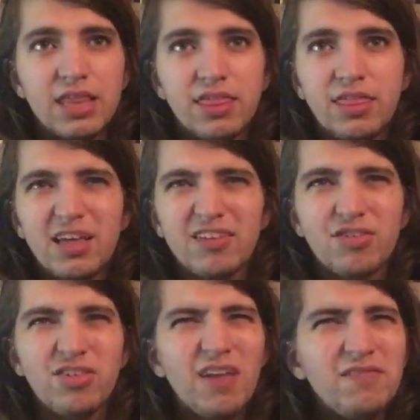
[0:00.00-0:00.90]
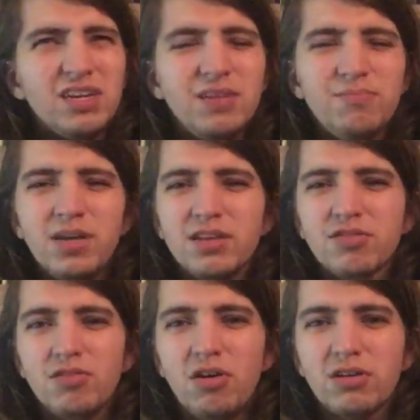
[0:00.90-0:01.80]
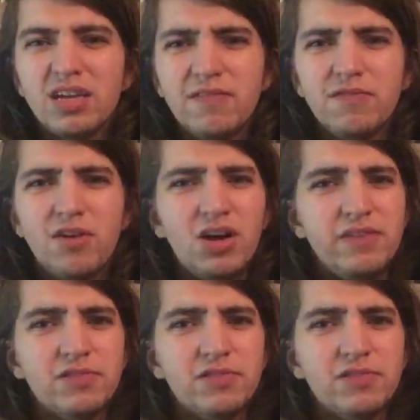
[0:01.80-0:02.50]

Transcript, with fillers: I think 70 minutes long, if not